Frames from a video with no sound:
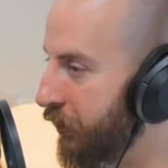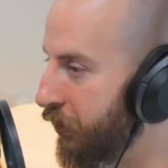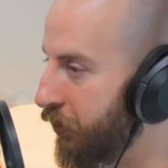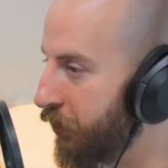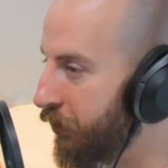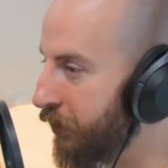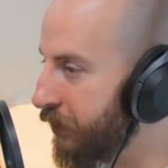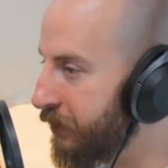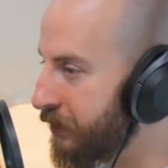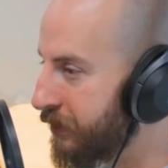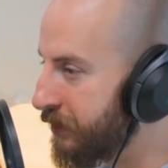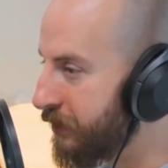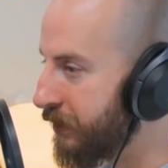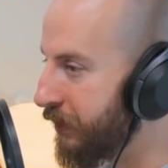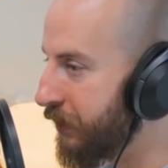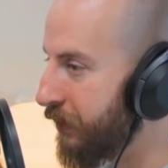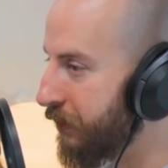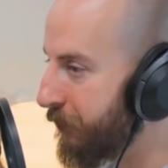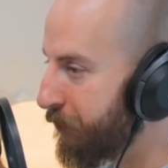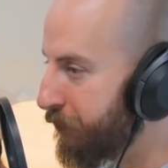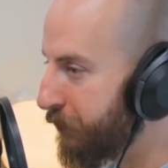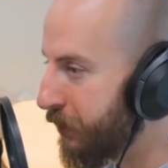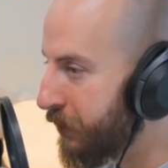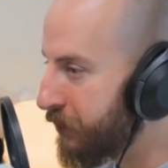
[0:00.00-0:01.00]
like, you could see
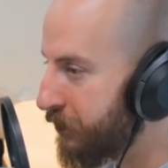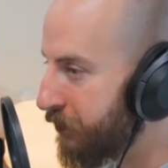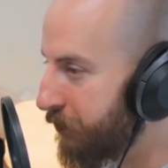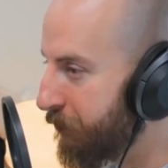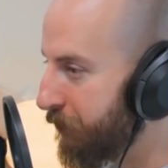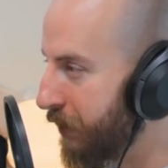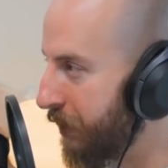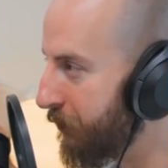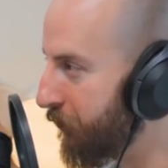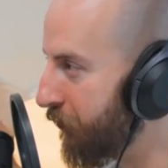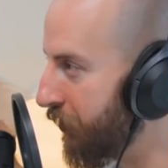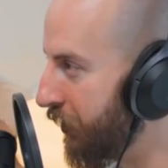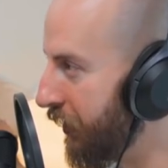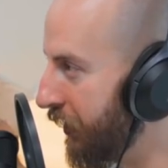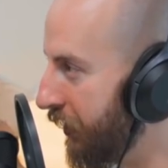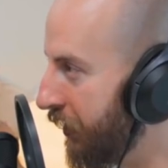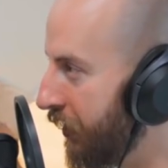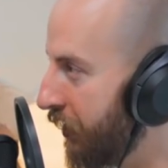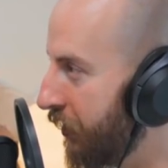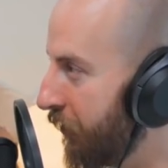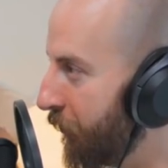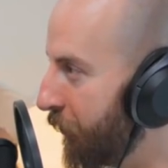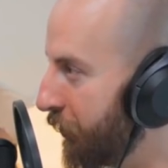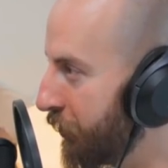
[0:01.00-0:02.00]
the muscle memory
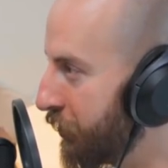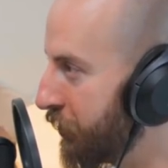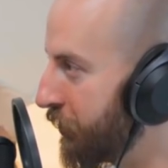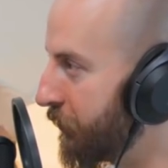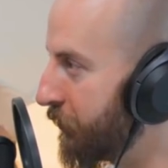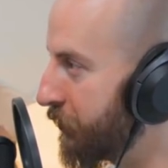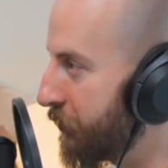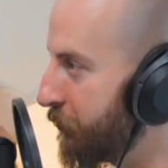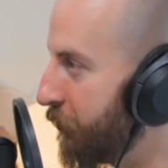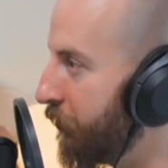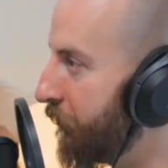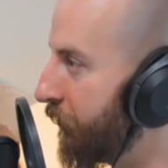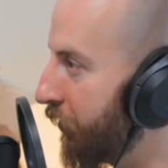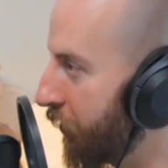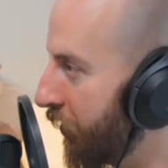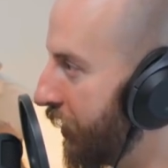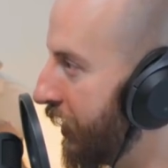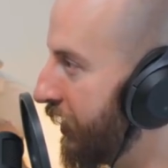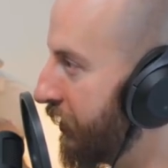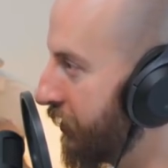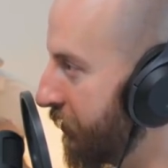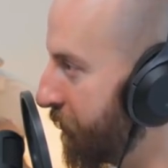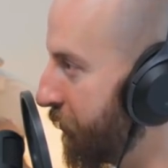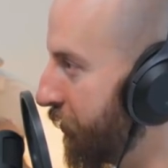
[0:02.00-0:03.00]
when she was moving her
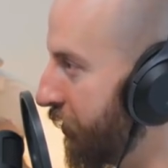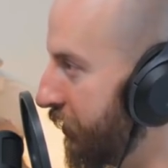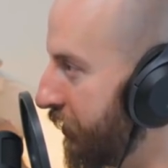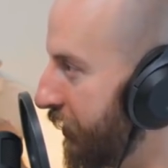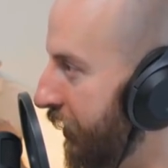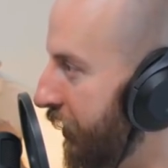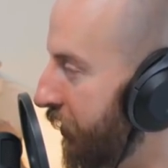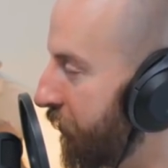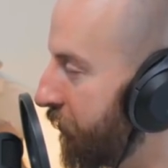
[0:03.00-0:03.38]
hand to put it down.